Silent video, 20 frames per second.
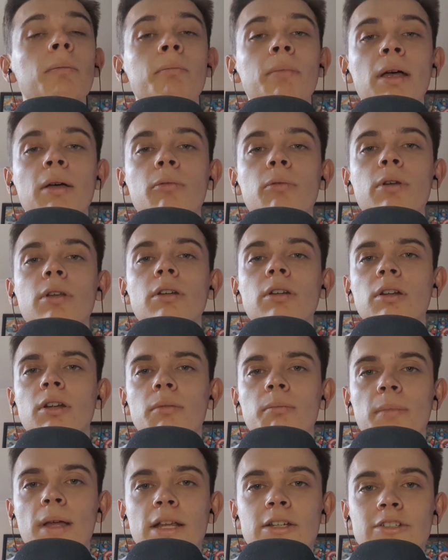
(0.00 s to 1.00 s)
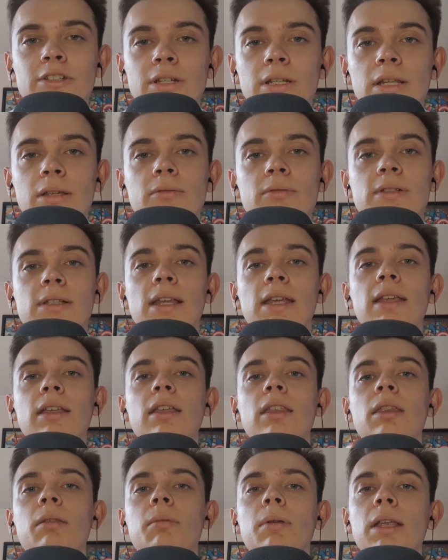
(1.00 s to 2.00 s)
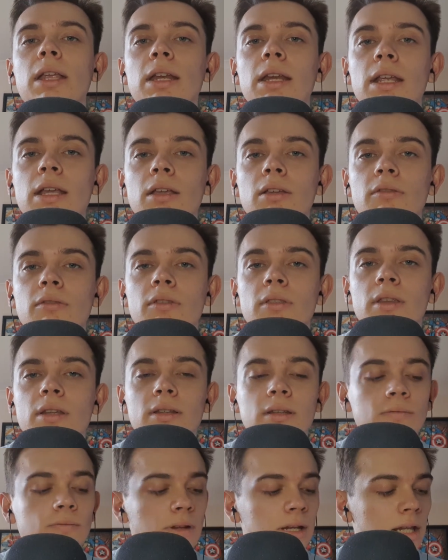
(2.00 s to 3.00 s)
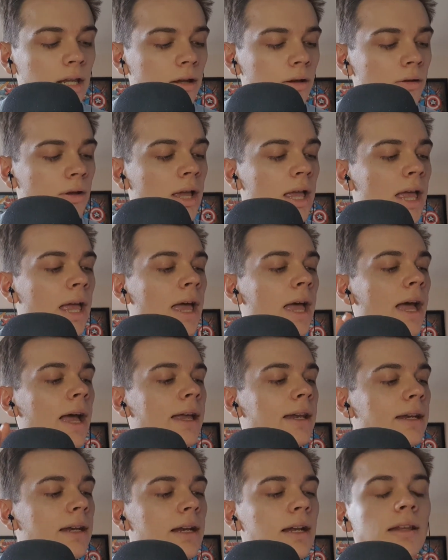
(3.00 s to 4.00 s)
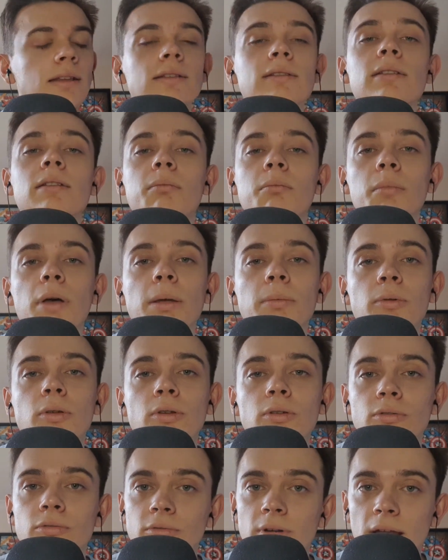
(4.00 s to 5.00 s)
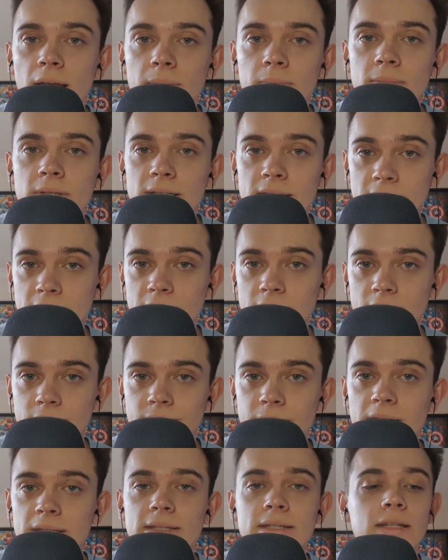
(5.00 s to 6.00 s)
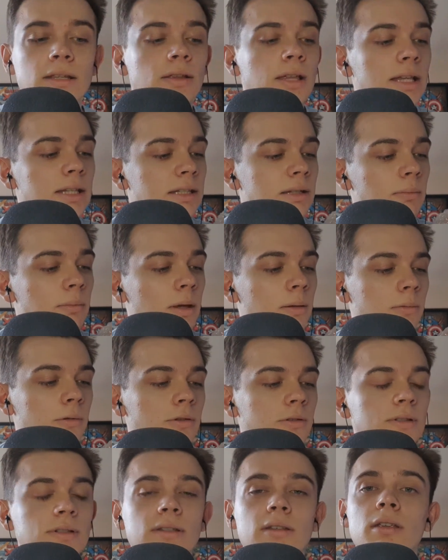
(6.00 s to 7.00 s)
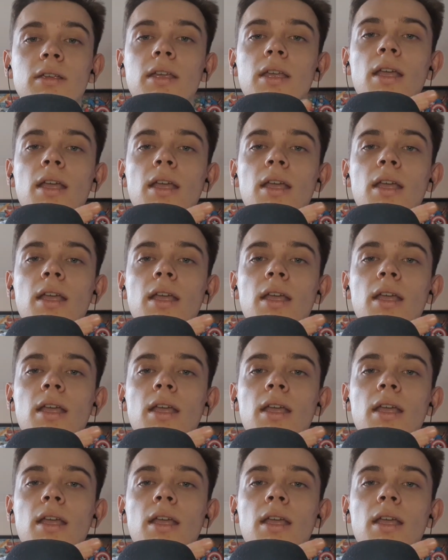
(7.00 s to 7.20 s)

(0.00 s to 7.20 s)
But we're going to imagine it as like at the beginning of the video, and it is bubble wrap still. It still has the bubbles.